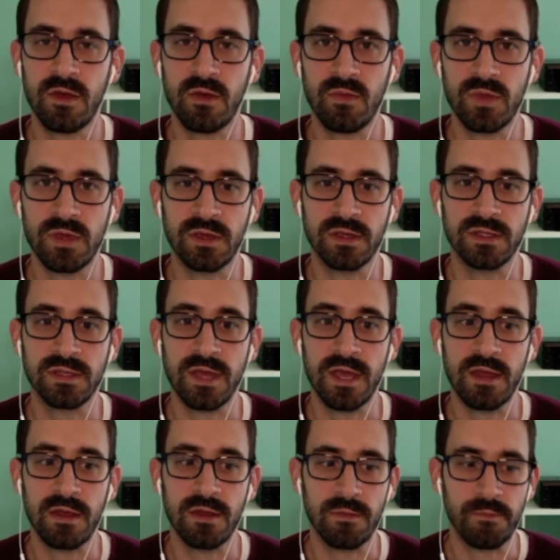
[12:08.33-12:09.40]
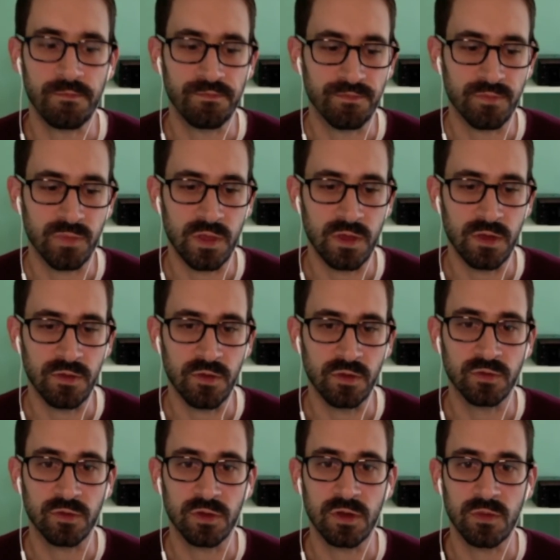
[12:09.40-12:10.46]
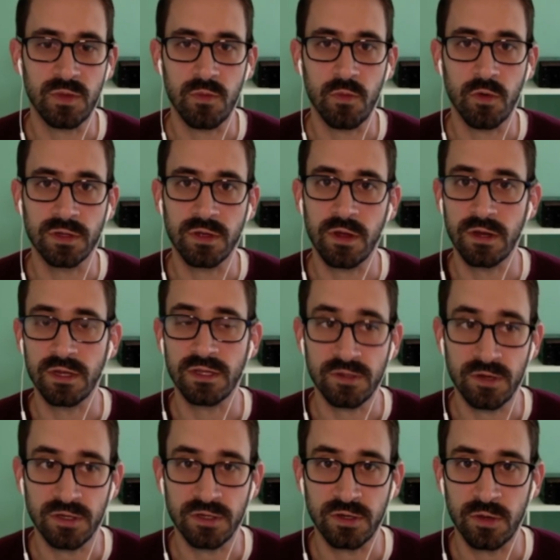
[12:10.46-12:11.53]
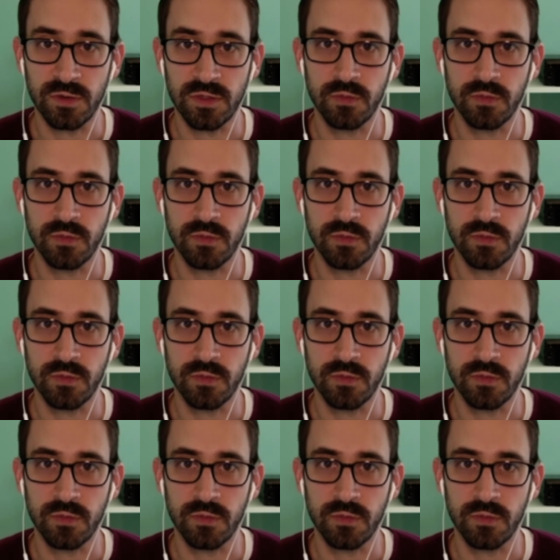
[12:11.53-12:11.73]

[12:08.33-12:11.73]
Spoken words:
because then those are going to be more targeted search terms.